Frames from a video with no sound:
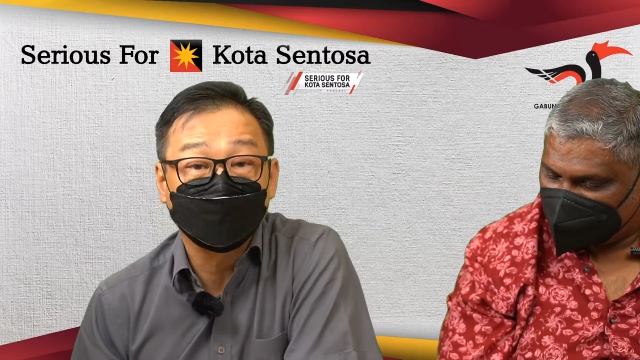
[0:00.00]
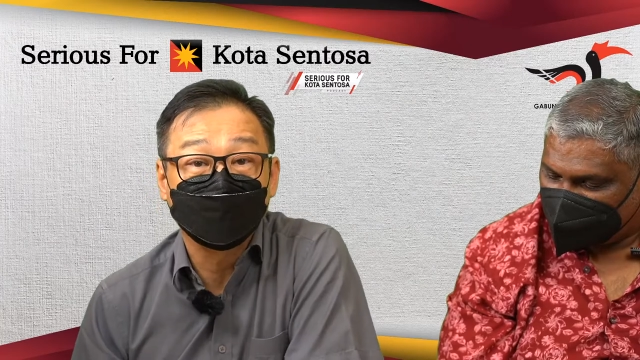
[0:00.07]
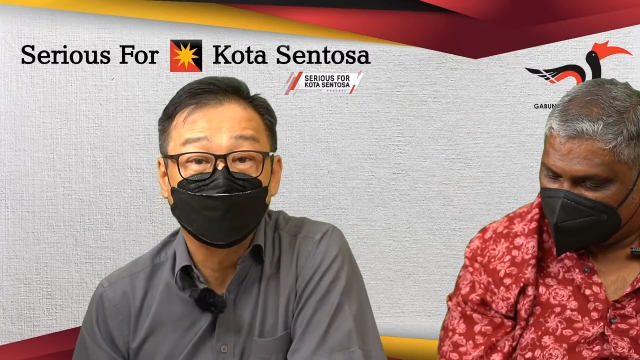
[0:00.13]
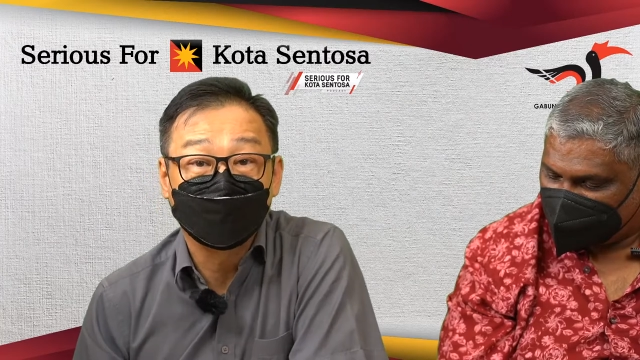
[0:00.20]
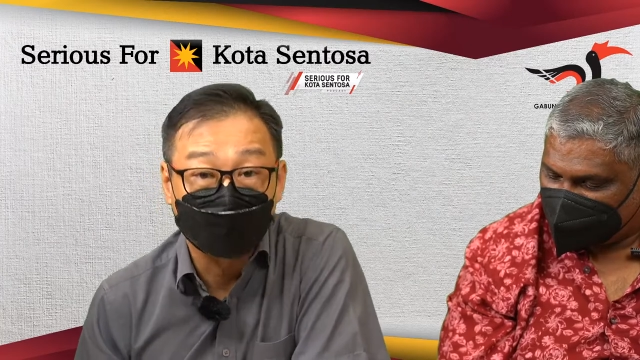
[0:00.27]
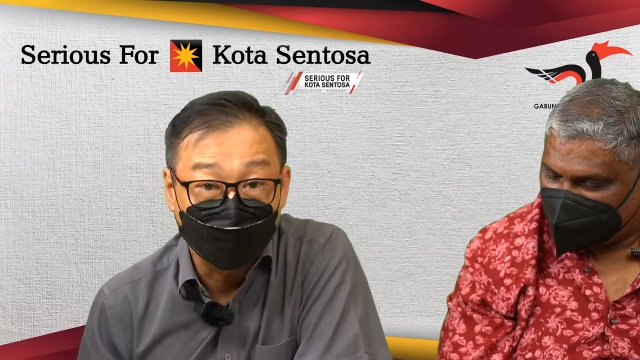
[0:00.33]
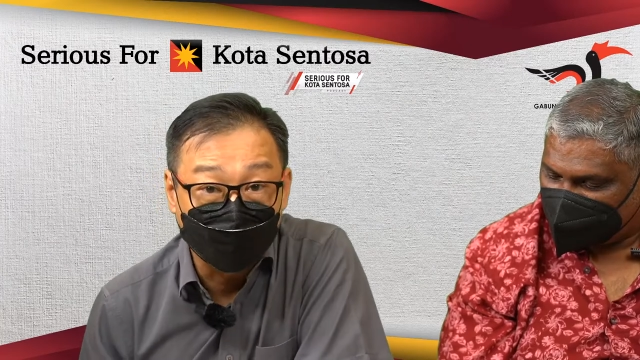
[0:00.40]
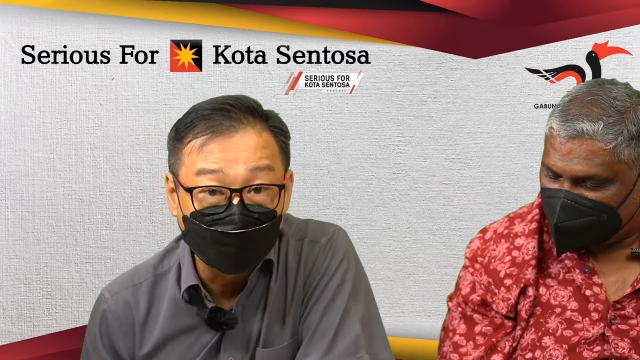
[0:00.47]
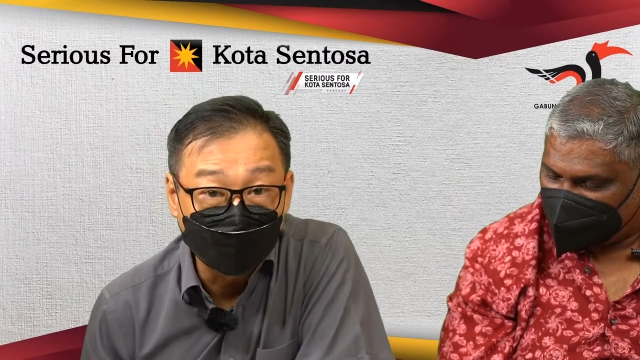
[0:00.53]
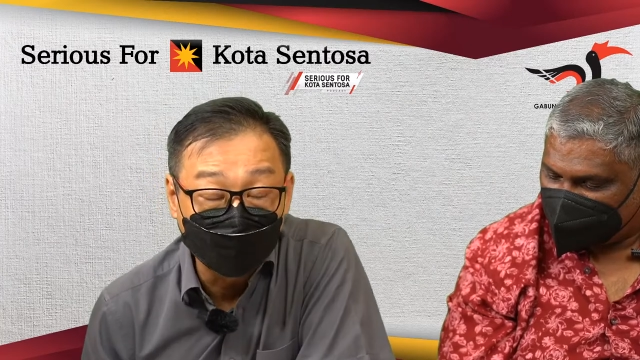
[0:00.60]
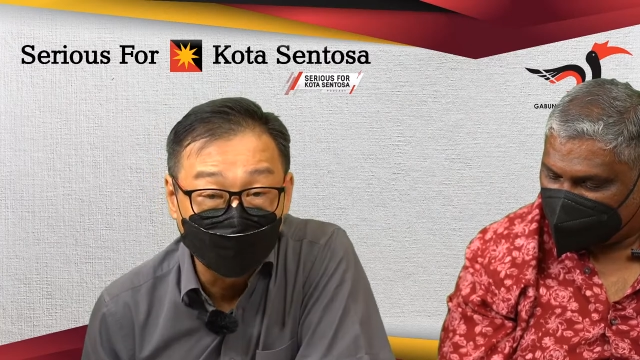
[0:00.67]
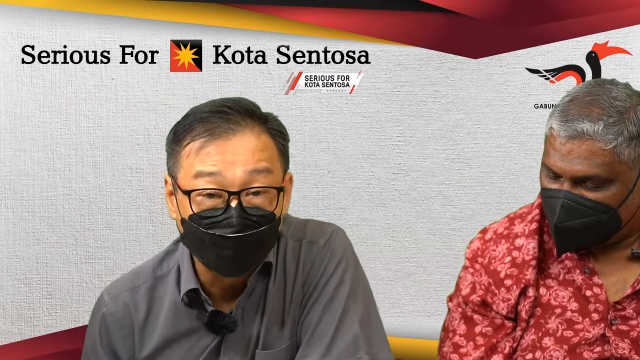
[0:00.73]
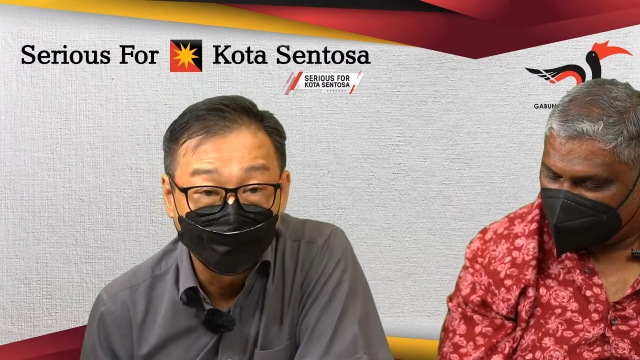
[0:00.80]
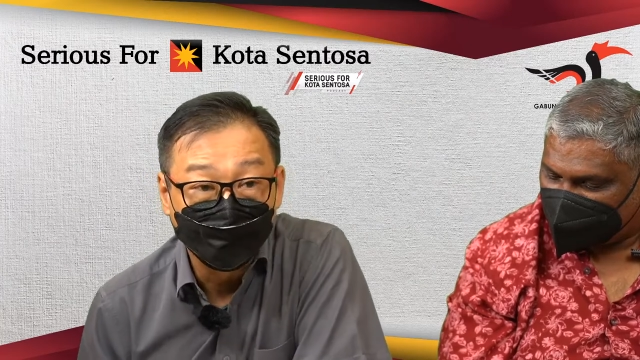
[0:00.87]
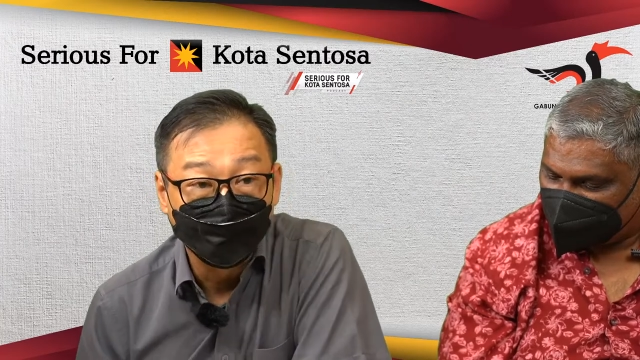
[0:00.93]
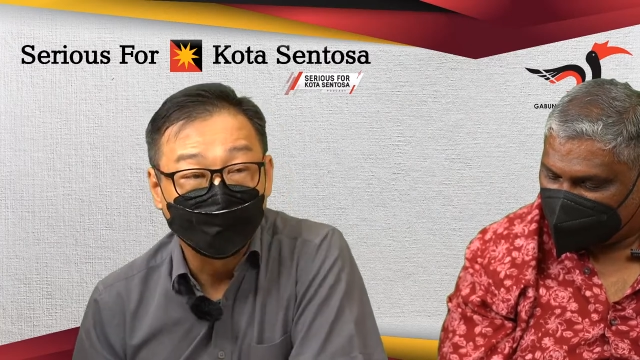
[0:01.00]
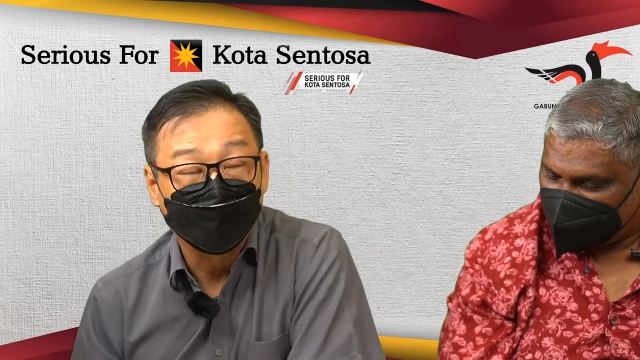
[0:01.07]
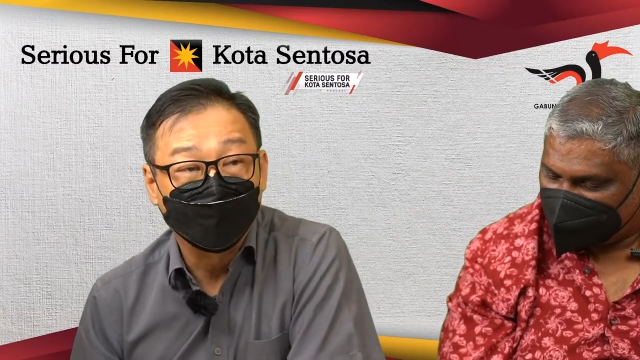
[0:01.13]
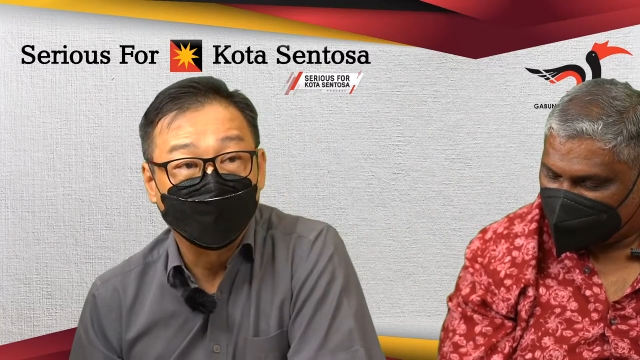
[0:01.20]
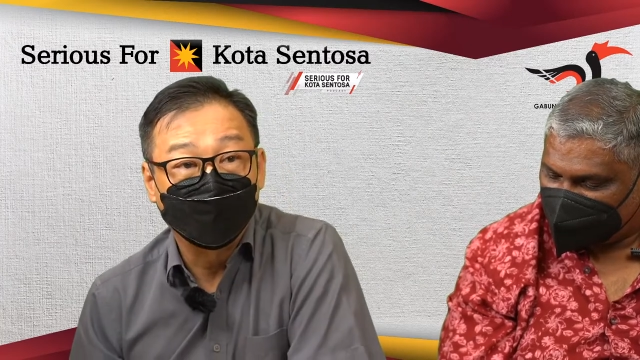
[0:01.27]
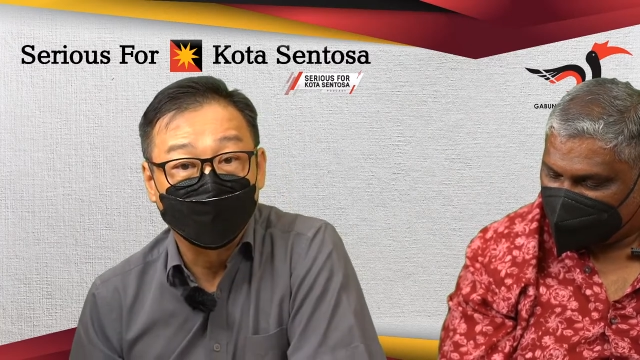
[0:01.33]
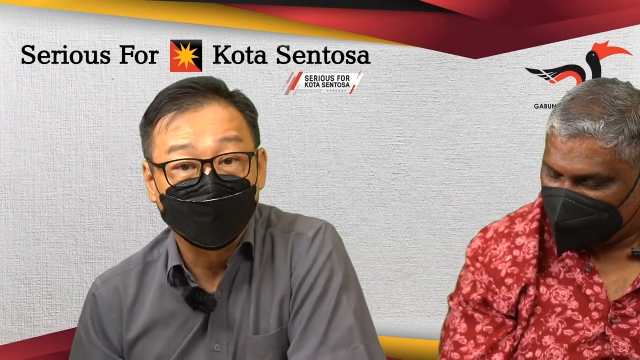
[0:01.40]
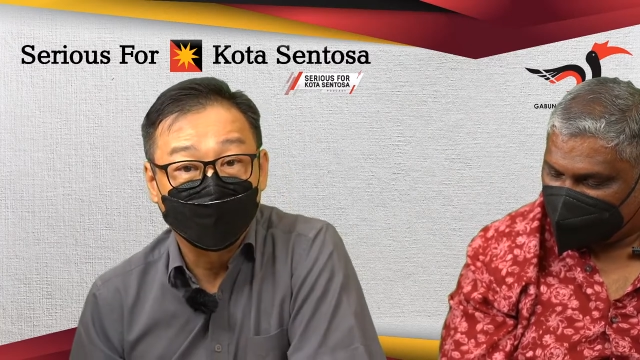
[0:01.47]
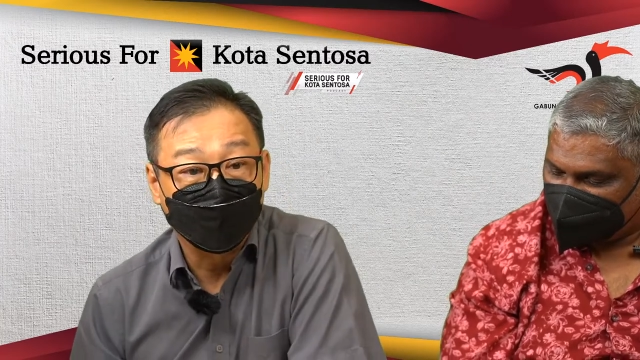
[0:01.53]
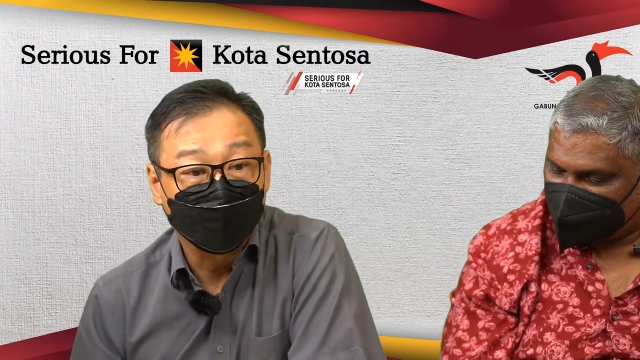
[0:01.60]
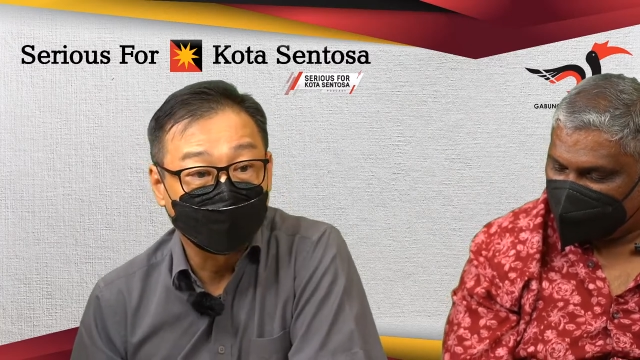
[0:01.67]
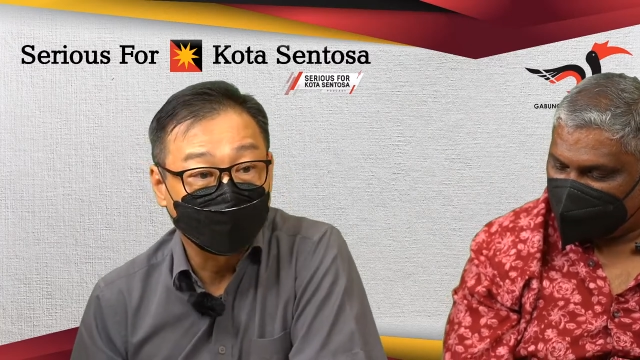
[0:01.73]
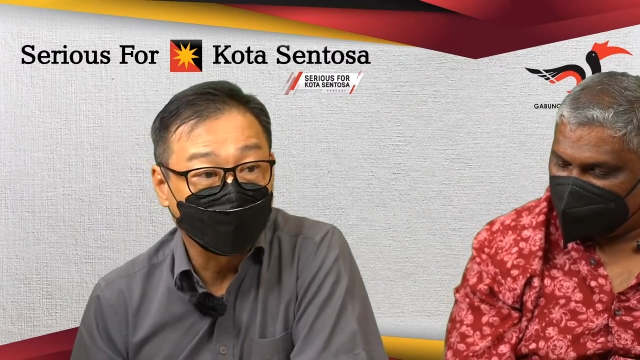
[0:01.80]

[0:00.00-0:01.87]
for grant uh, and,